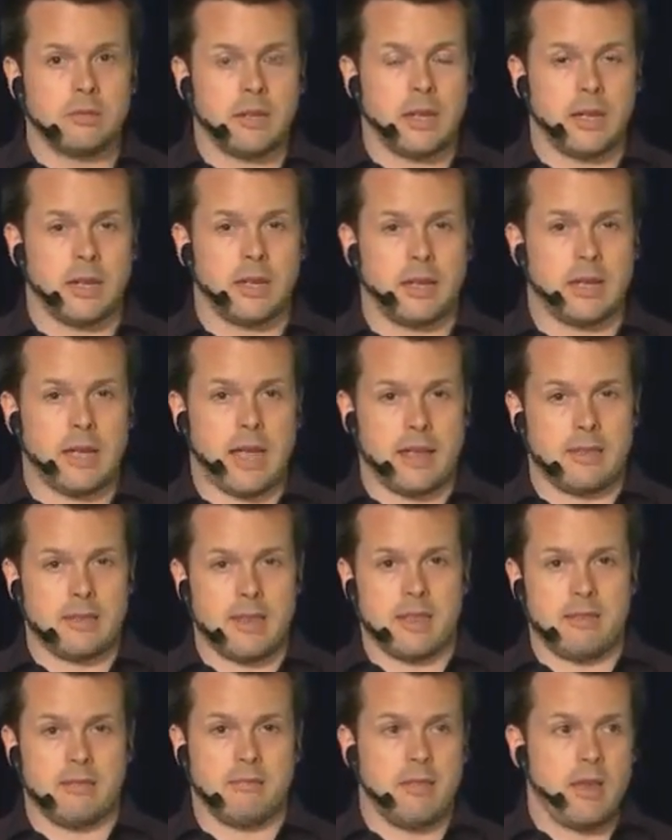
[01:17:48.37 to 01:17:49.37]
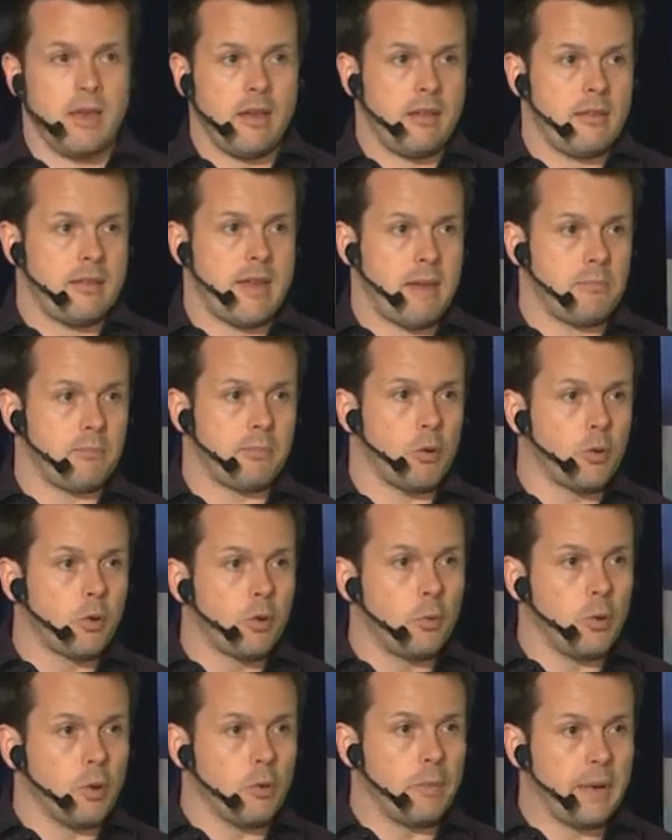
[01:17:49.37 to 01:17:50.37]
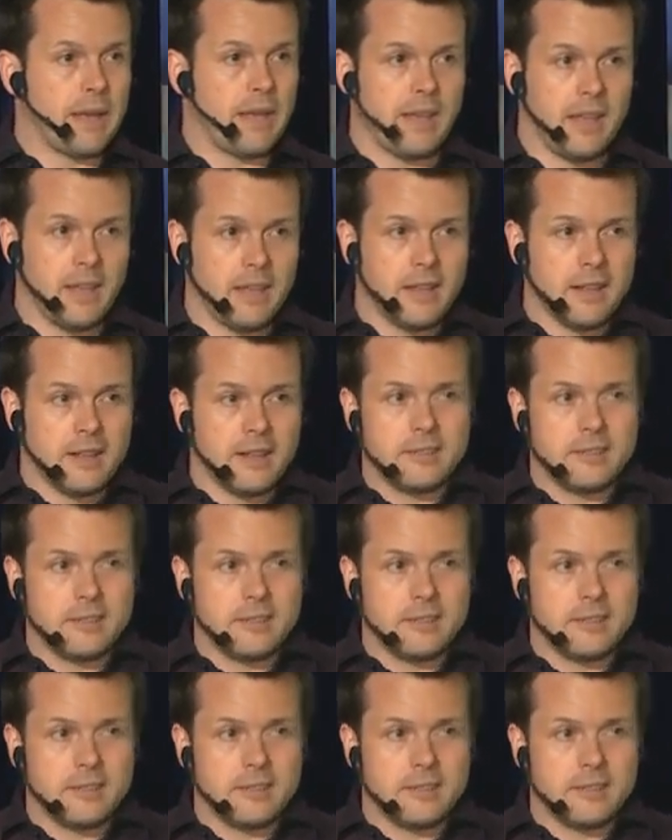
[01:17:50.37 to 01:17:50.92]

uh, and then that book will be